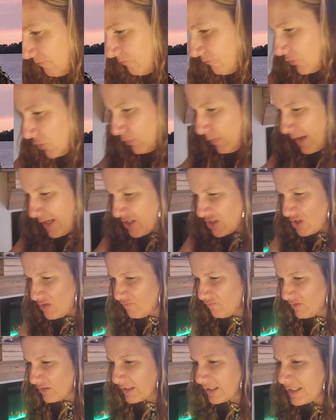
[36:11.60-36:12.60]
Direction,
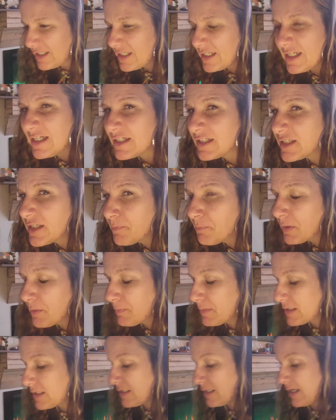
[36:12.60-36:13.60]
validity, and
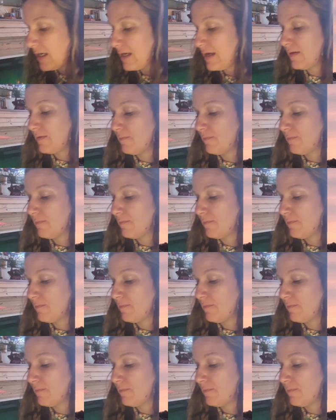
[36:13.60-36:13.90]
diplomacy.